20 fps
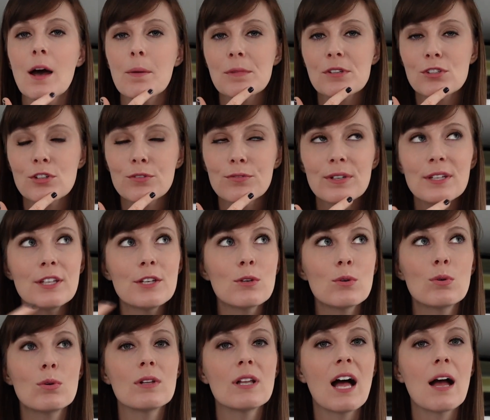So really
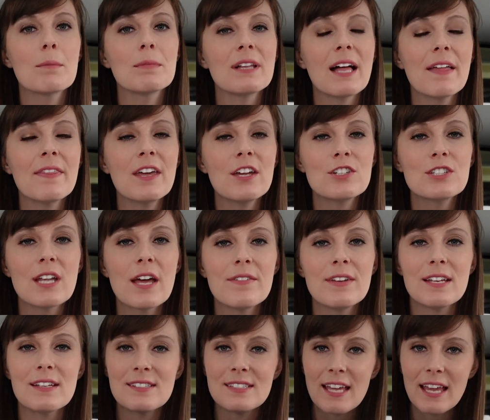cool. I'm glad that
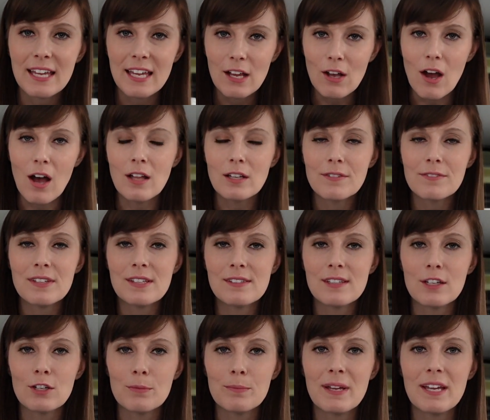Chevy is taking all of these
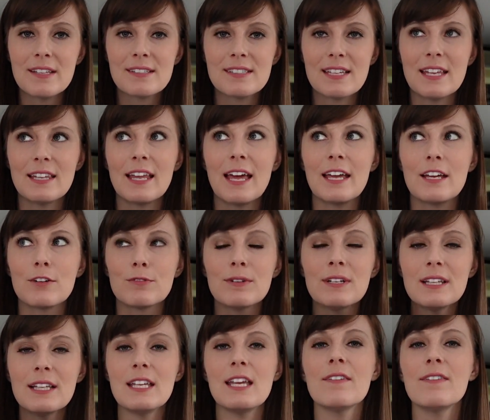little bits and like
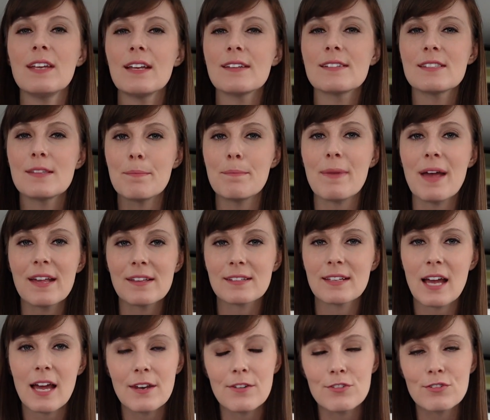really giving us the best
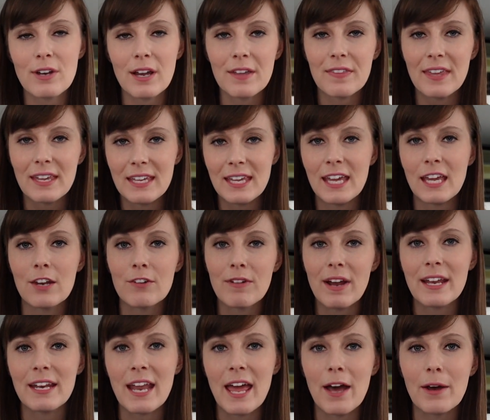kind of truck they can
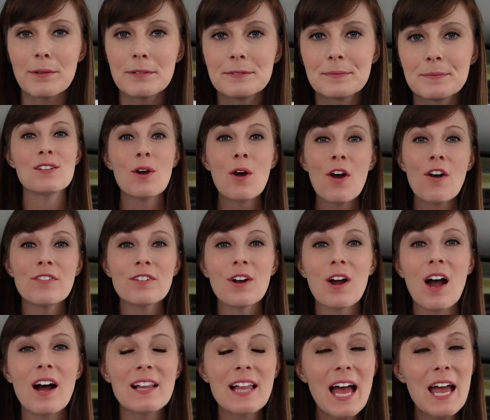right now. So
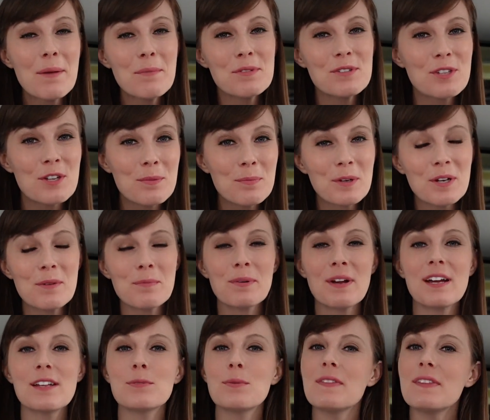overall, I'm super
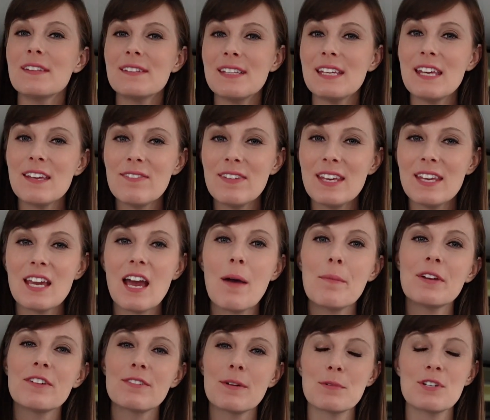impressed with this EV
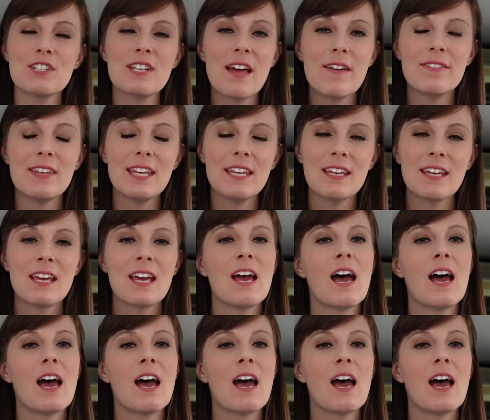coming from Chevy.